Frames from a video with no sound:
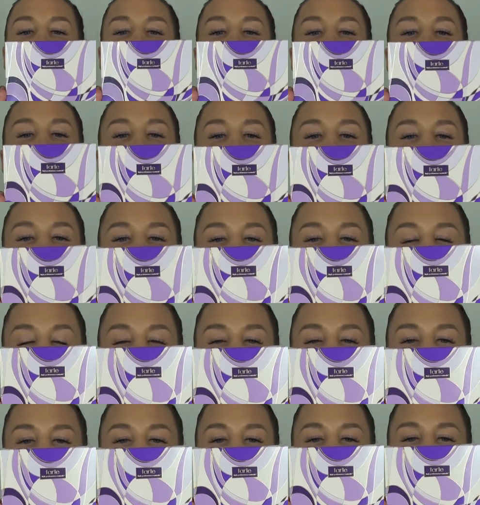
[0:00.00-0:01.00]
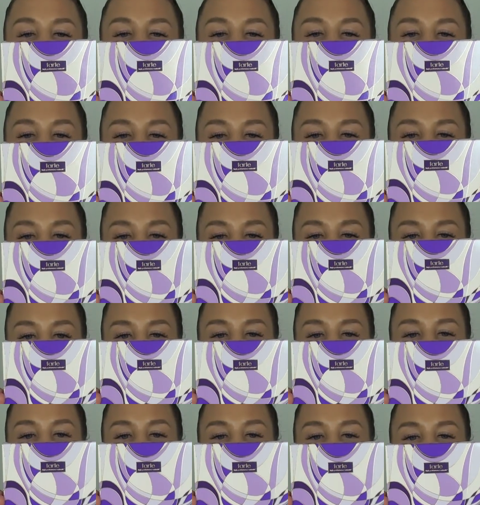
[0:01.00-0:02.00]
and this was the
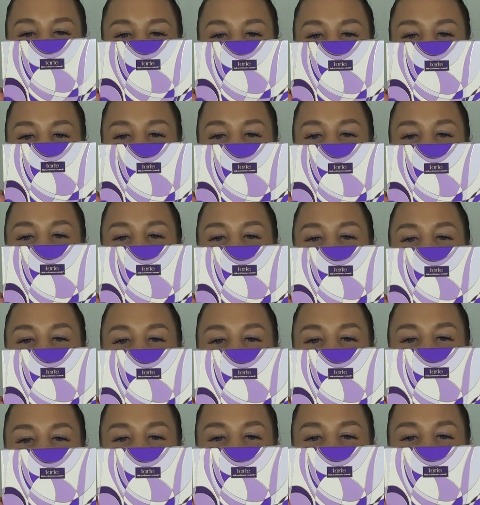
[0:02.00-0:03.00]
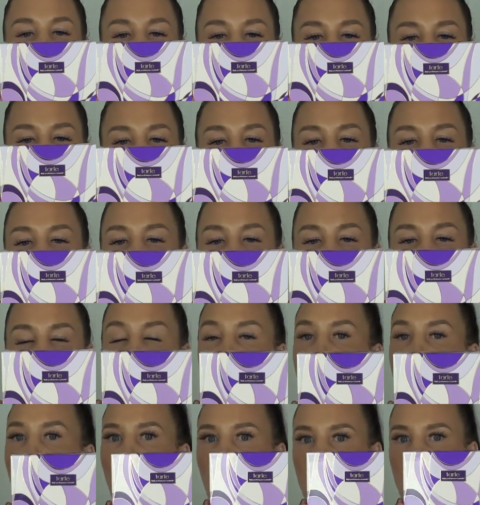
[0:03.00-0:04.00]
Tarte Work of
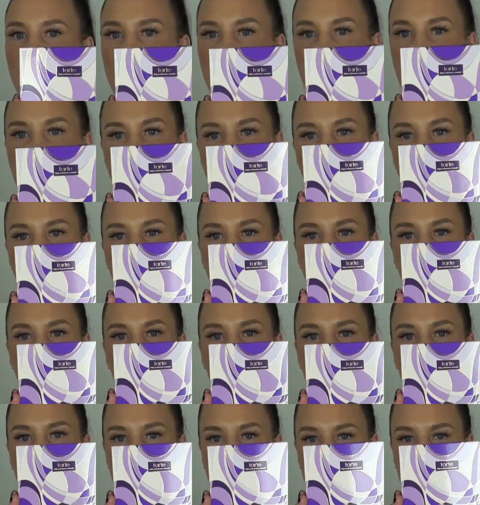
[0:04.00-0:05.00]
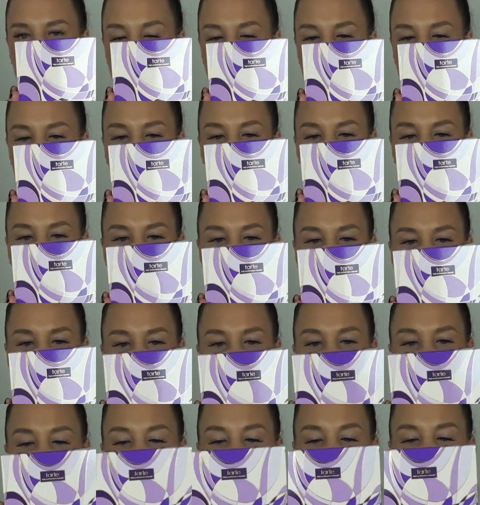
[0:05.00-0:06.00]
Tarte's Holiday
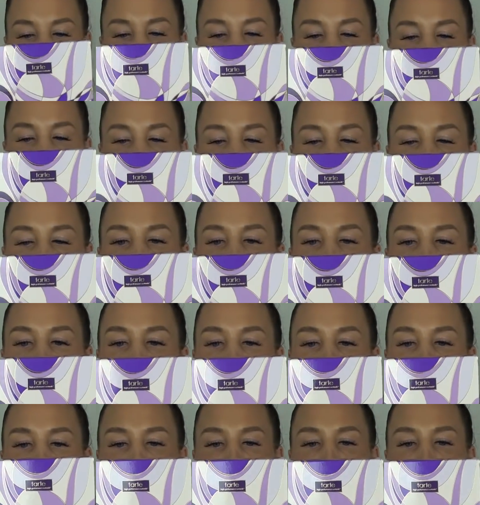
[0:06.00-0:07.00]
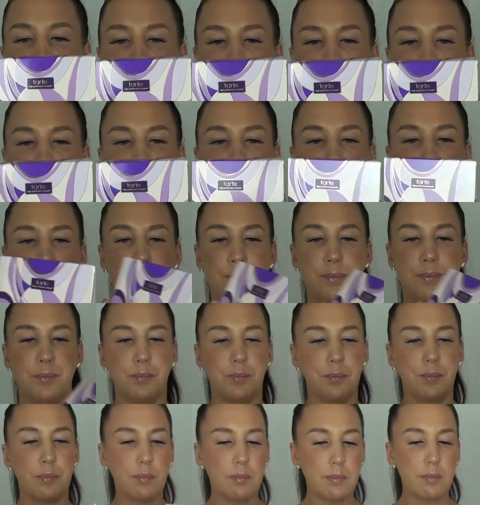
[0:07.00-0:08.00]
2016 palette.
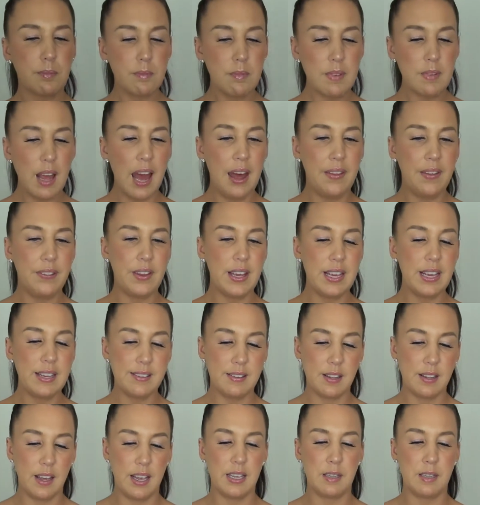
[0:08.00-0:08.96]
And this